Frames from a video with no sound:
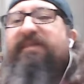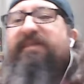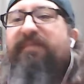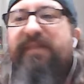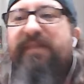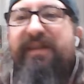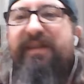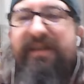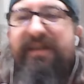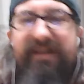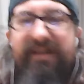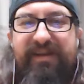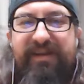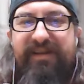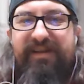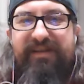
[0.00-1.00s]

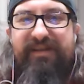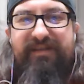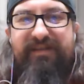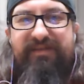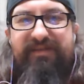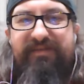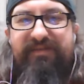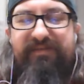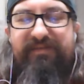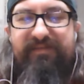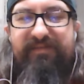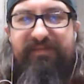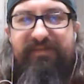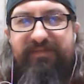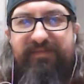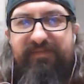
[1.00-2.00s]

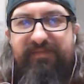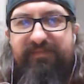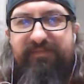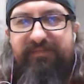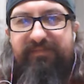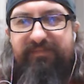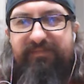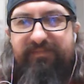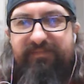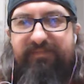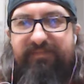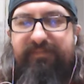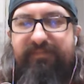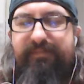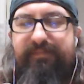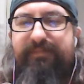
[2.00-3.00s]

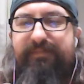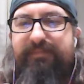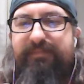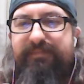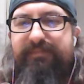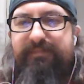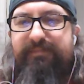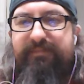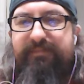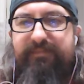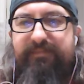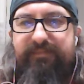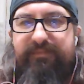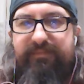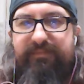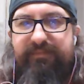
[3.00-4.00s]

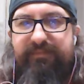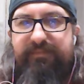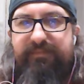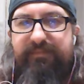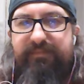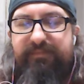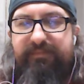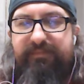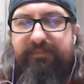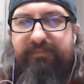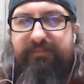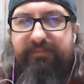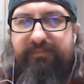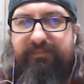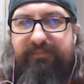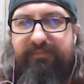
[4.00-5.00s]

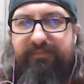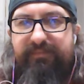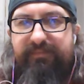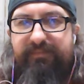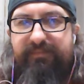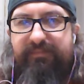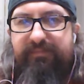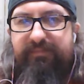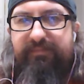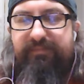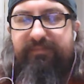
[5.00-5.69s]
[no speech]